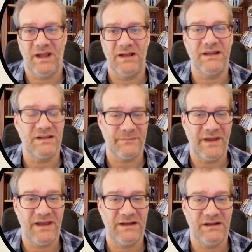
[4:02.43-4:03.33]
Keith
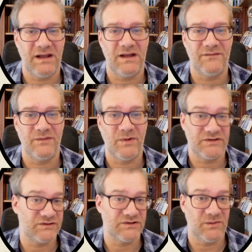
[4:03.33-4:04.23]
Aman of The
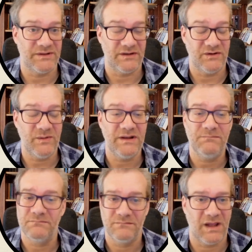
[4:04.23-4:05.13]
Monsters Know What They're Doing,
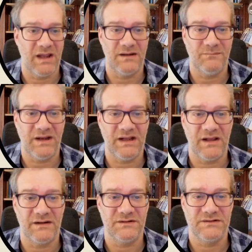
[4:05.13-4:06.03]
and many
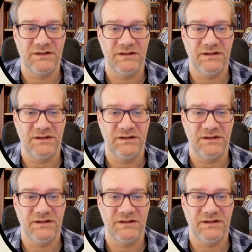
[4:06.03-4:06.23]
others.